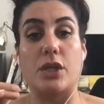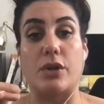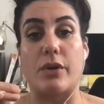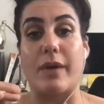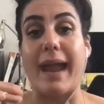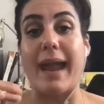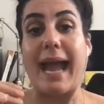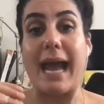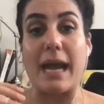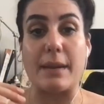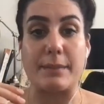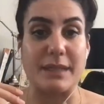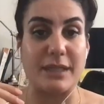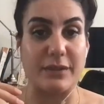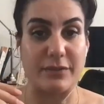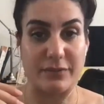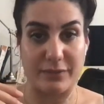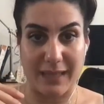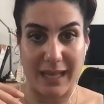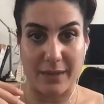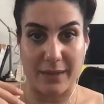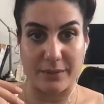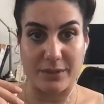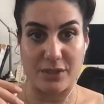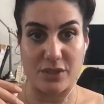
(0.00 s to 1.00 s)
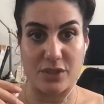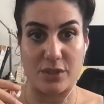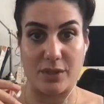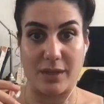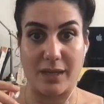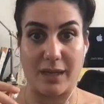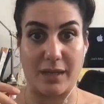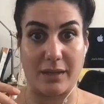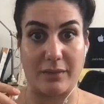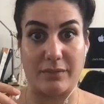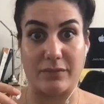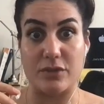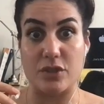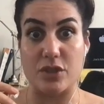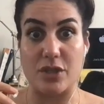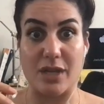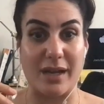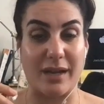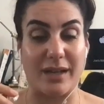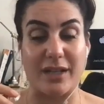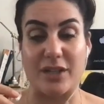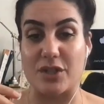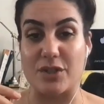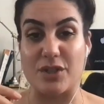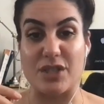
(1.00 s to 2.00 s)
How many flowers do you have?
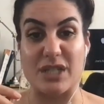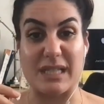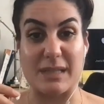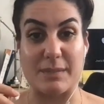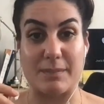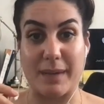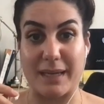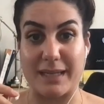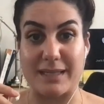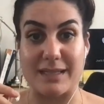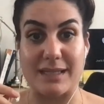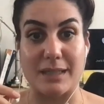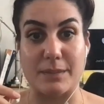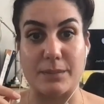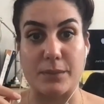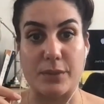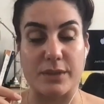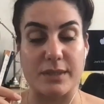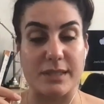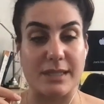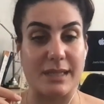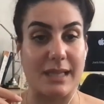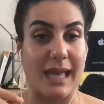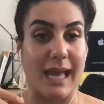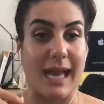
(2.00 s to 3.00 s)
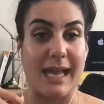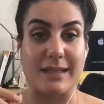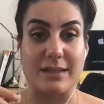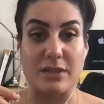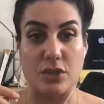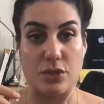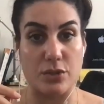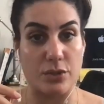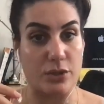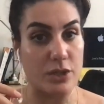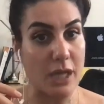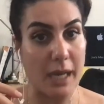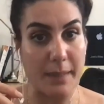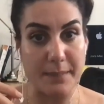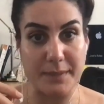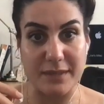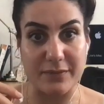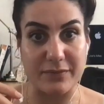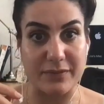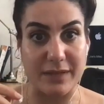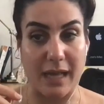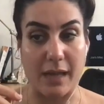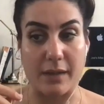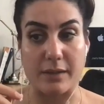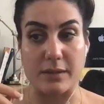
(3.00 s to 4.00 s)
Are you just a basic person that has two types of
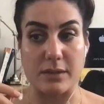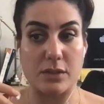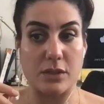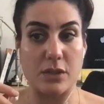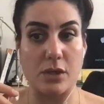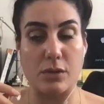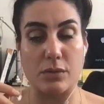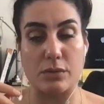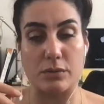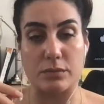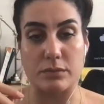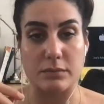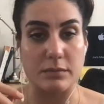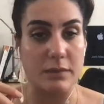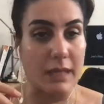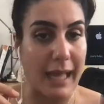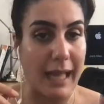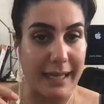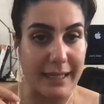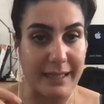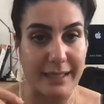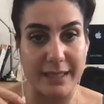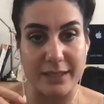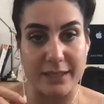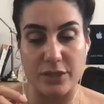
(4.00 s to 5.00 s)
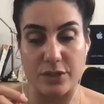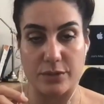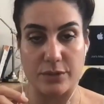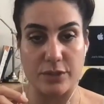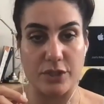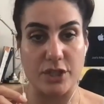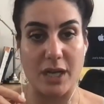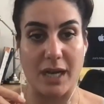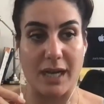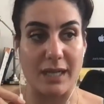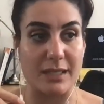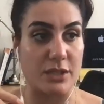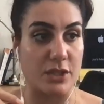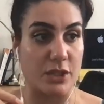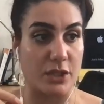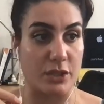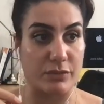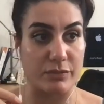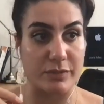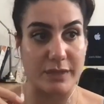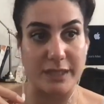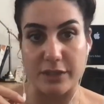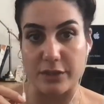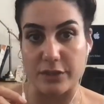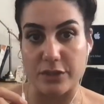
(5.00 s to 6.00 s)
flowers? Cool. Like get 2 jars, you can
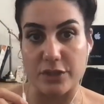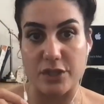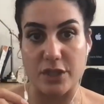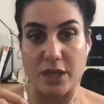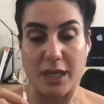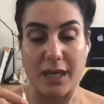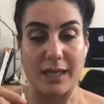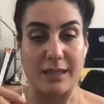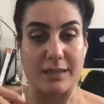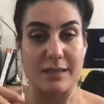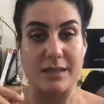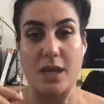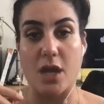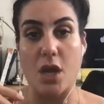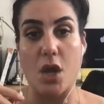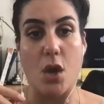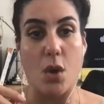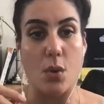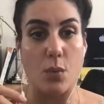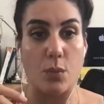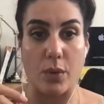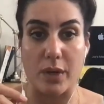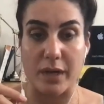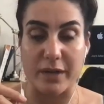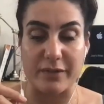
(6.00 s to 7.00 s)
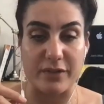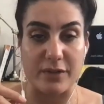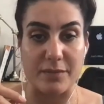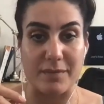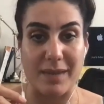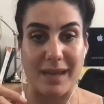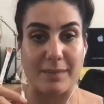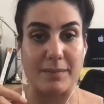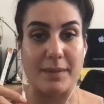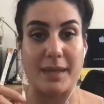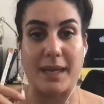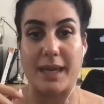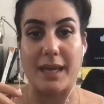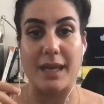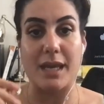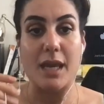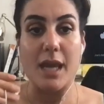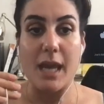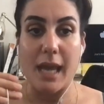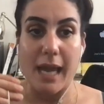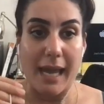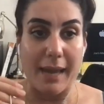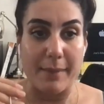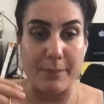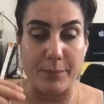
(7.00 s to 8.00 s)
reuse jars, whatever it may be,
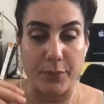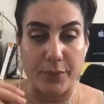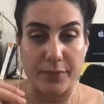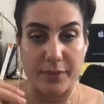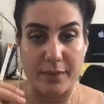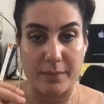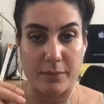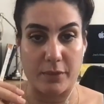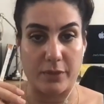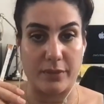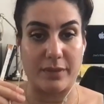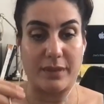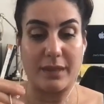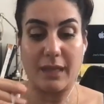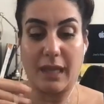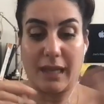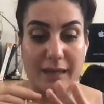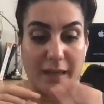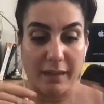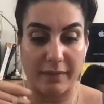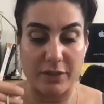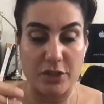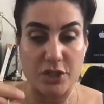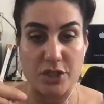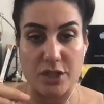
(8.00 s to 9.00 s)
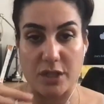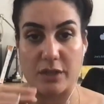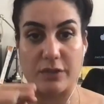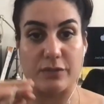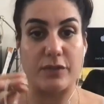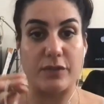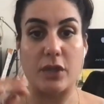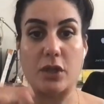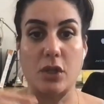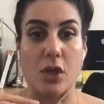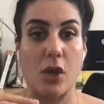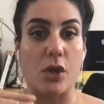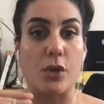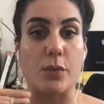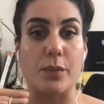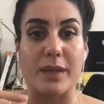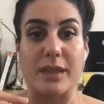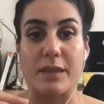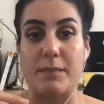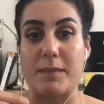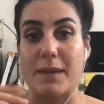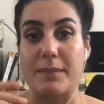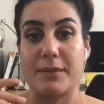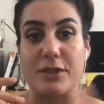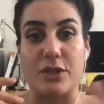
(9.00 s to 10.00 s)
and put them on another shelf along with
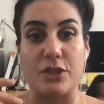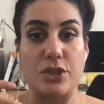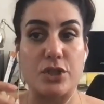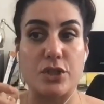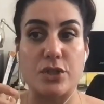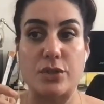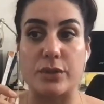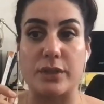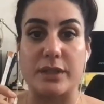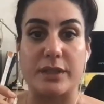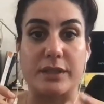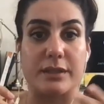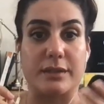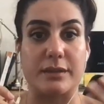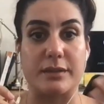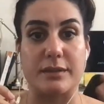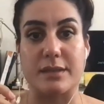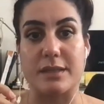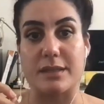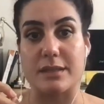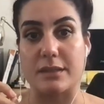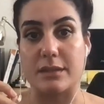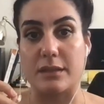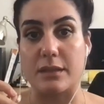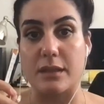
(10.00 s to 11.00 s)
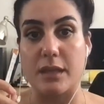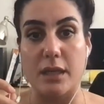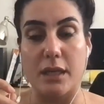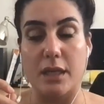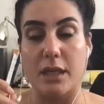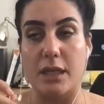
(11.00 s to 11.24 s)
maybe your sugars and,